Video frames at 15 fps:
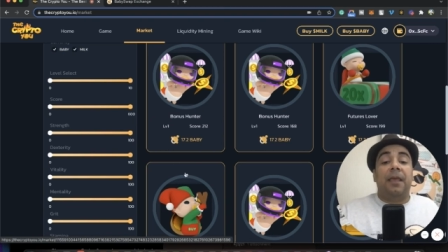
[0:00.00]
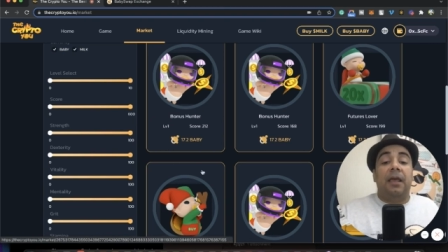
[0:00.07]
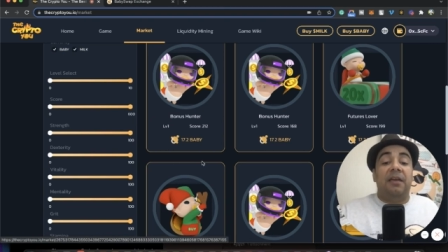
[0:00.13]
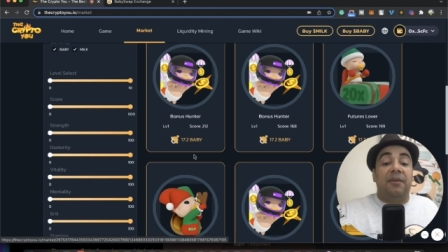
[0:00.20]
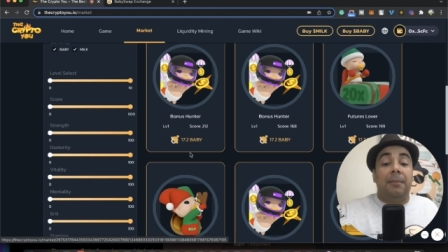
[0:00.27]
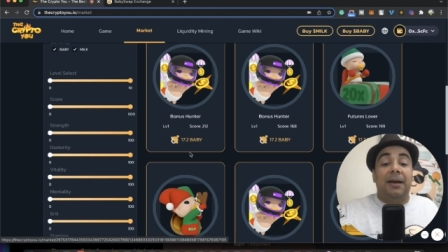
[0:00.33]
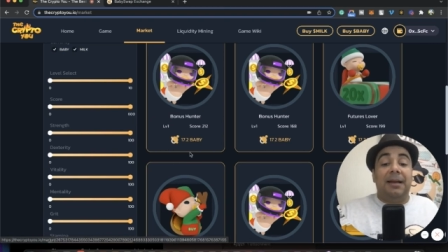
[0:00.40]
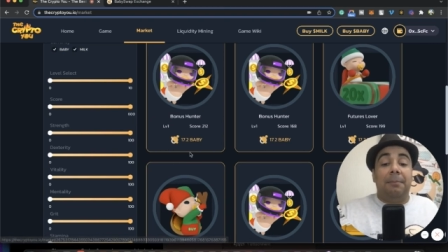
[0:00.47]

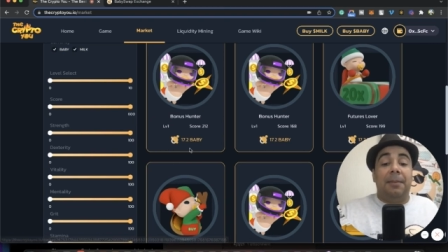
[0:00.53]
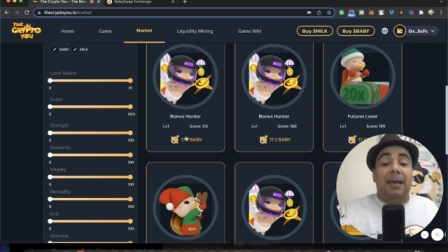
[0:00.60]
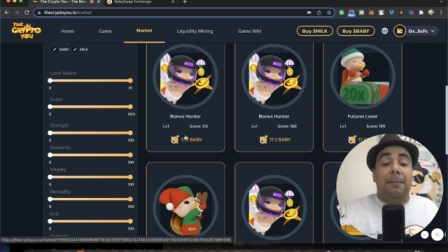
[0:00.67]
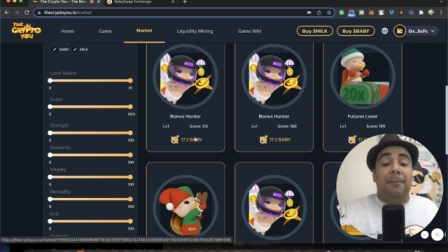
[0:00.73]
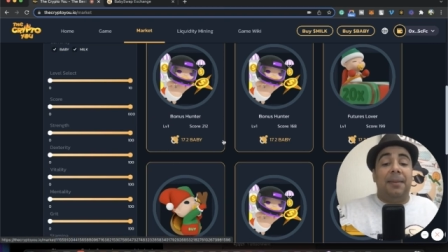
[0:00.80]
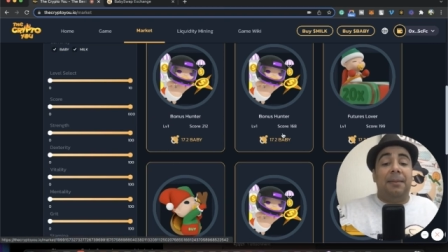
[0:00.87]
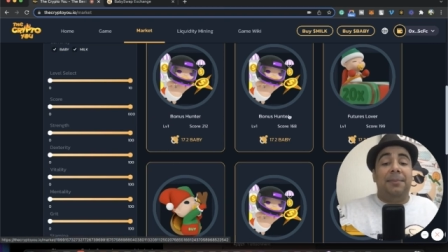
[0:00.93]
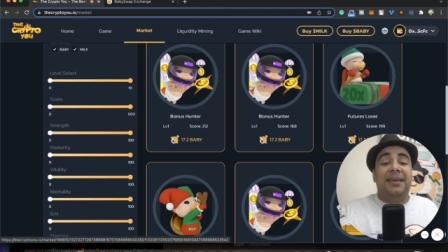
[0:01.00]
If I'm gonna buy a
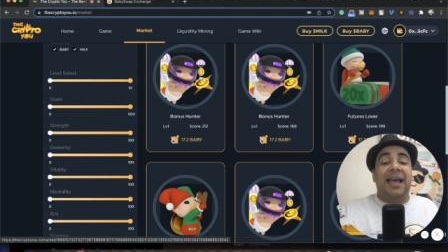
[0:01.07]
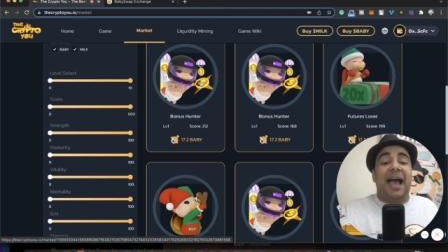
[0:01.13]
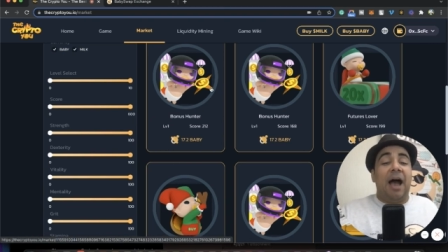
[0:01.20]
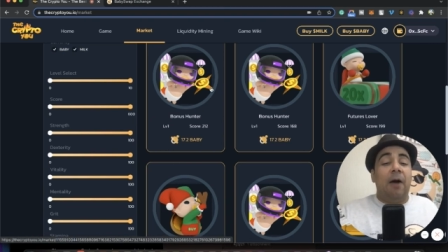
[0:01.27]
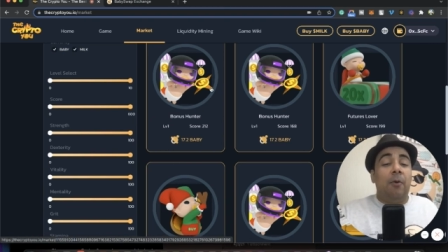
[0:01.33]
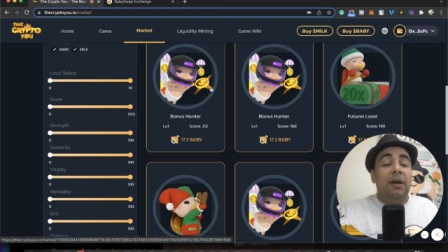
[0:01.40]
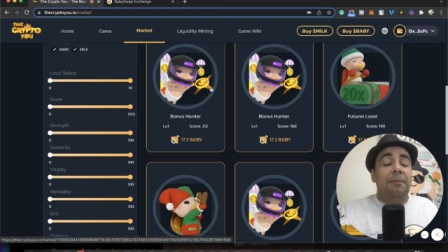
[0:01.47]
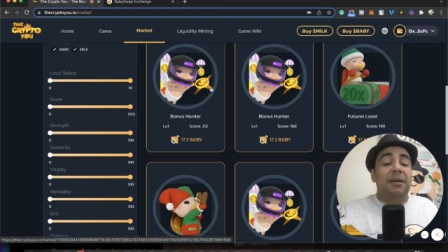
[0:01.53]
baby, I
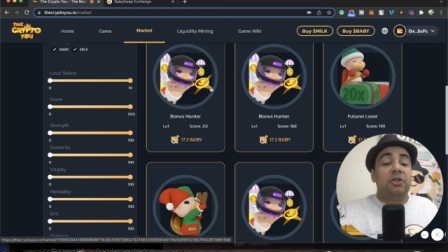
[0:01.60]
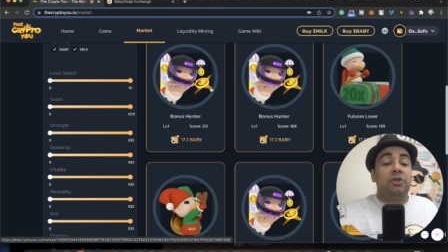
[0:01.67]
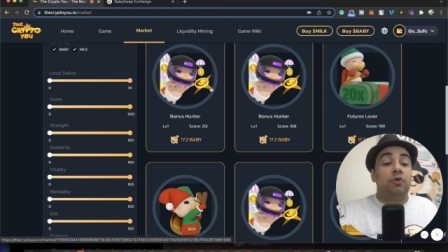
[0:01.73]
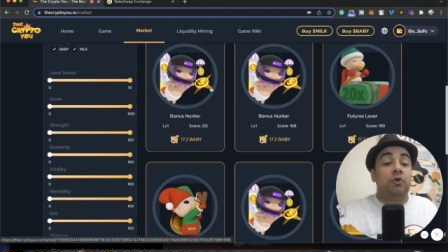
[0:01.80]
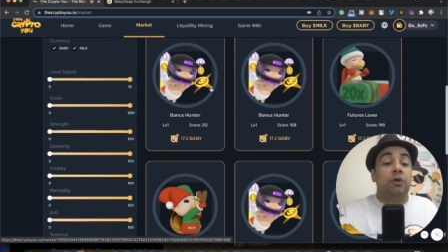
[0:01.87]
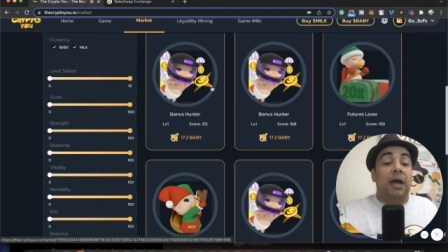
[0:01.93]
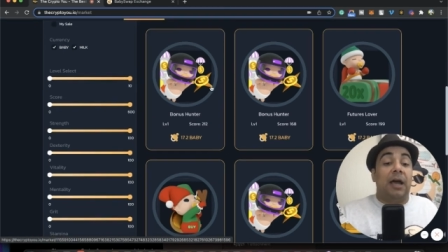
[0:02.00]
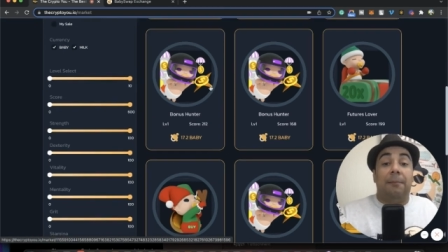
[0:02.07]
wanna make
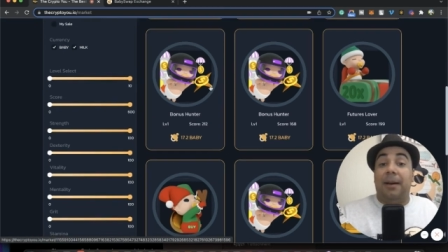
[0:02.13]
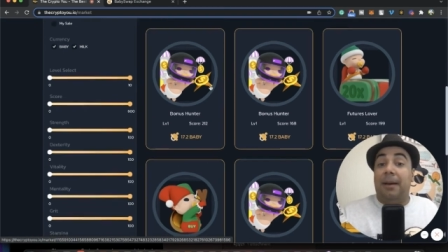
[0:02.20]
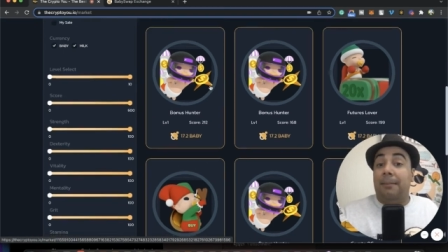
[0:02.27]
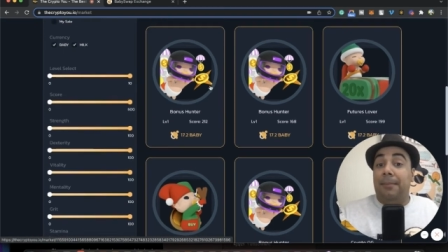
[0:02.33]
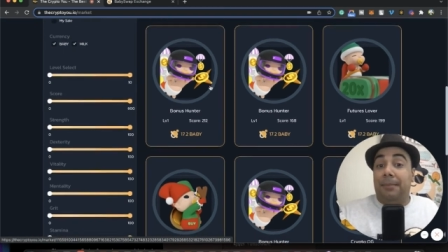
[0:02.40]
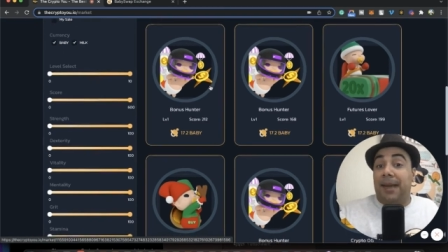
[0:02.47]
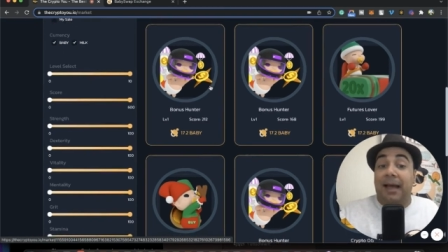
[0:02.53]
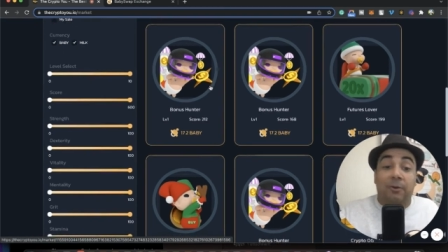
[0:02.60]
sure I buy a
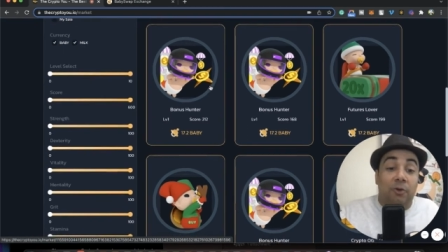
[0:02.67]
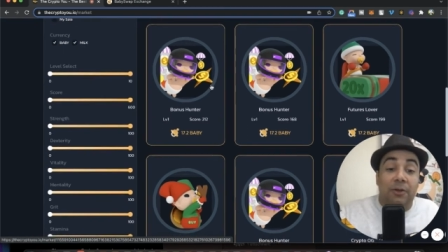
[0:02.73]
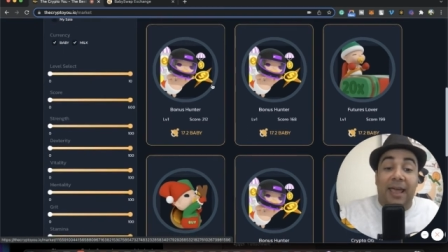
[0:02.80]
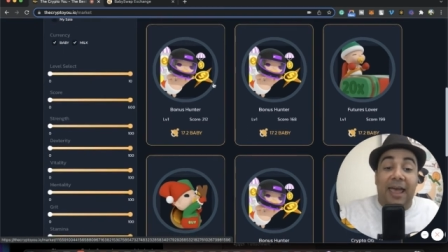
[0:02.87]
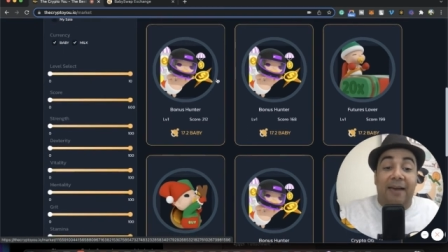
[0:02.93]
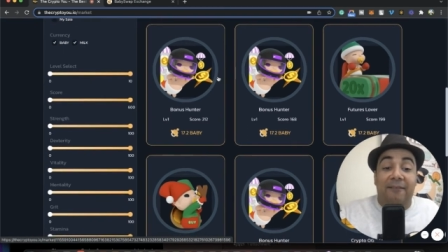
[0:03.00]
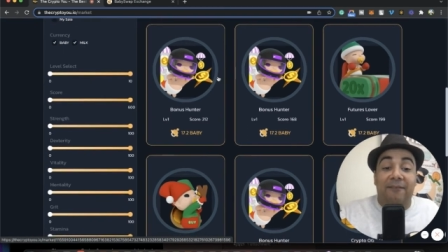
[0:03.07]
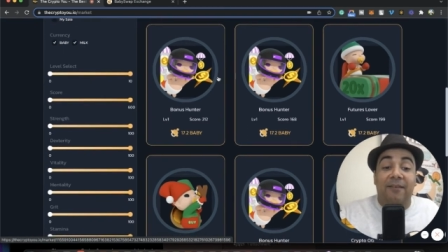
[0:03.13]
baby I don't
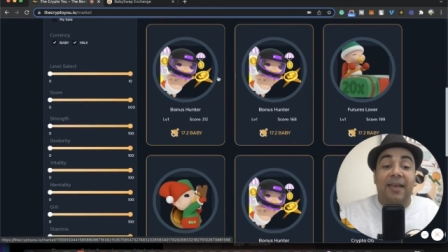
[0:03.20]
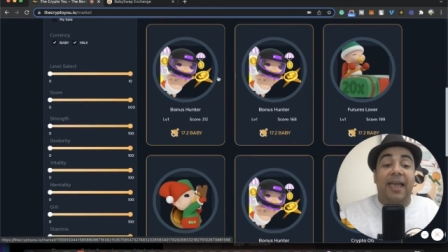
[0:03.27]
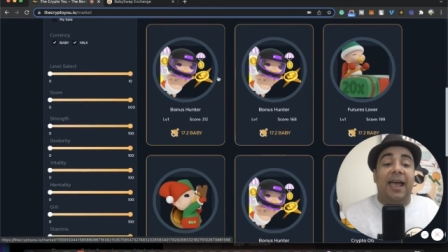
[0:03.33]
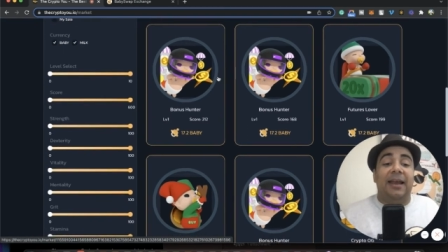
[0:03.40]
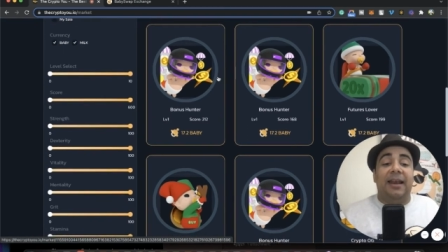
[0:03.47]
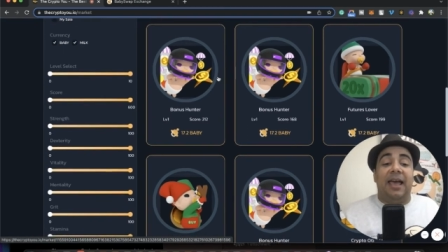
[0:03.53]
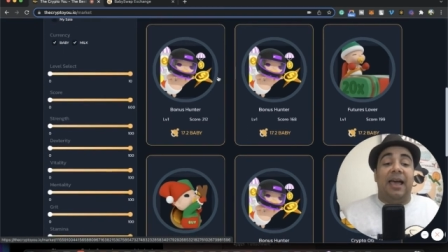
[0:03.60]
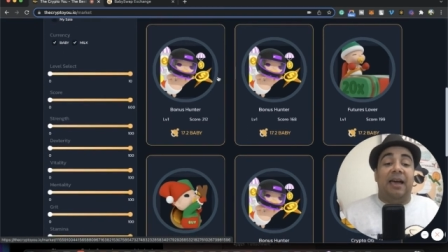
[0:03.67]
have
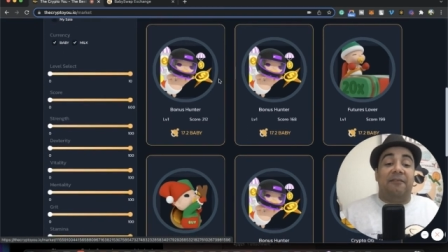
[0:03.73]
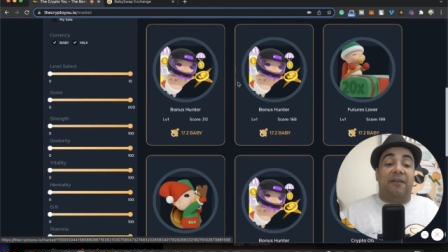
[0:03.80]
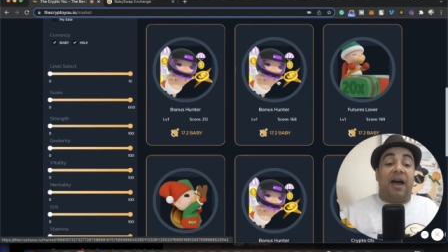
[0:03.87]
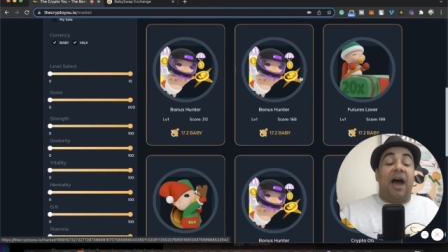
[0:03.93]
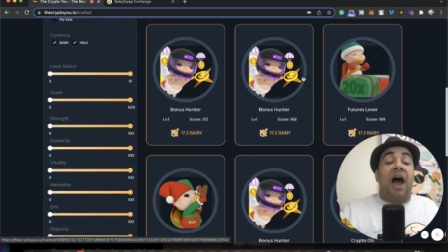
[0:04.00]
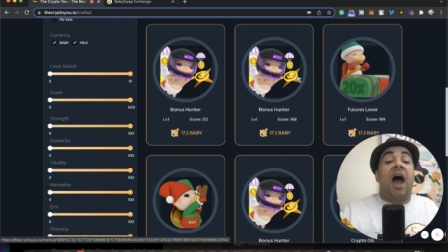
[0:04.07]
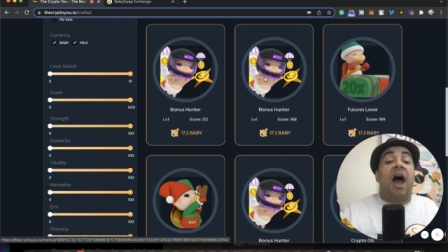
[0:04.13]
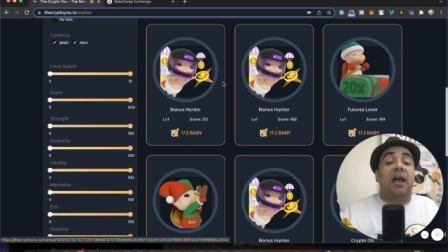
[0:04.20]
and have a
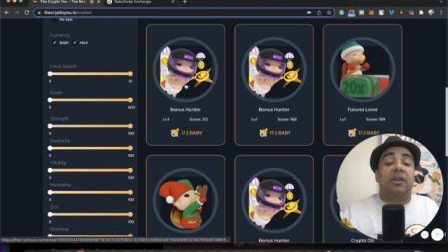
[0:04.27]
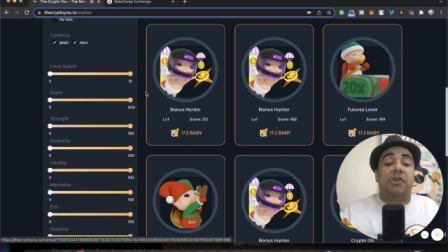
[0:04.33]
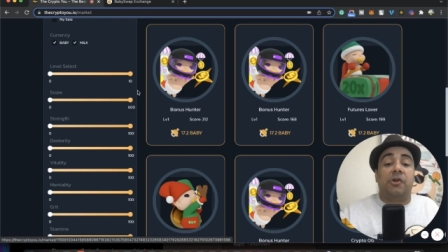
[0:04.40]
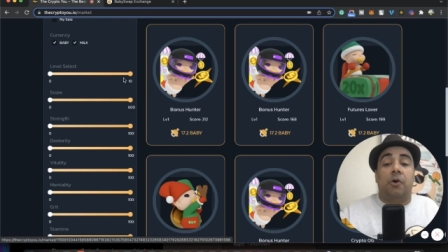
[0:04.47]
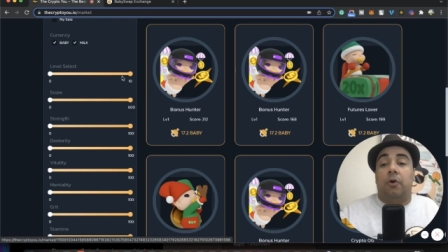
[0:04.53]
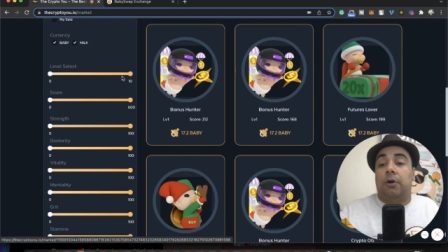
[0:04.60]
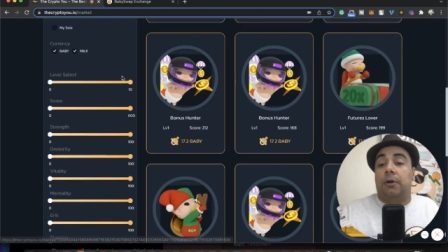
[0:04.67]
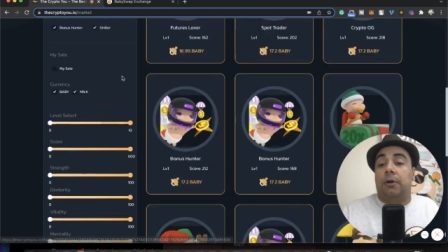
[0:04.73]
high
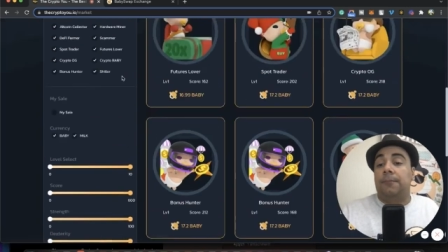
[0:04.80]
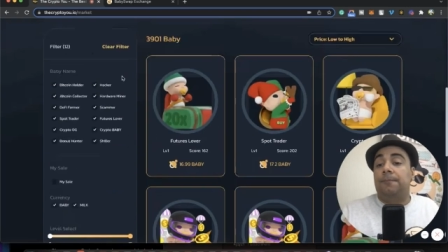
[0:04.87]
score,